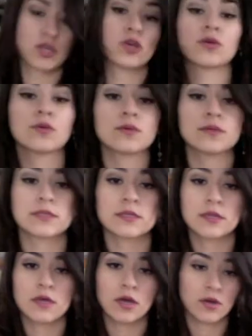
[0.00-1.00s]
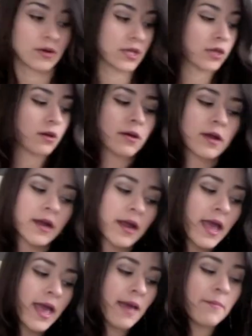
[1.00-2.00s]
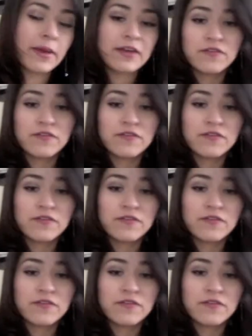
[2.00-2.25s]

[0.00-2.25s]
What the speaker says: use a Greek yogurt. My